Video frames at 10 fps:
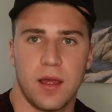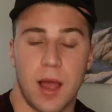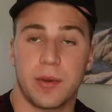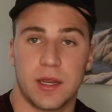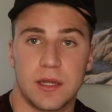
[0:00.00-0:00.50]

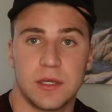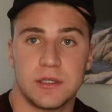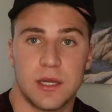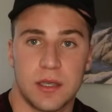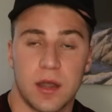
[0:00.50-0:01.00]
I'm going to get this
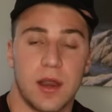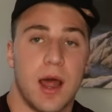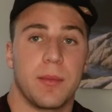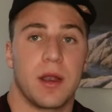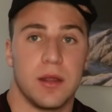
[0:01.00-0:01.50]
shit done and
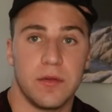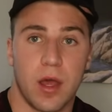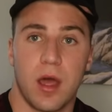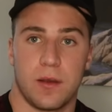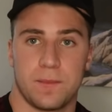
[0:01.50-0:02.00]
I'm going to live
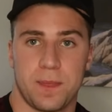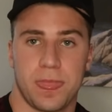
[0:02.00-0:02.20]
on.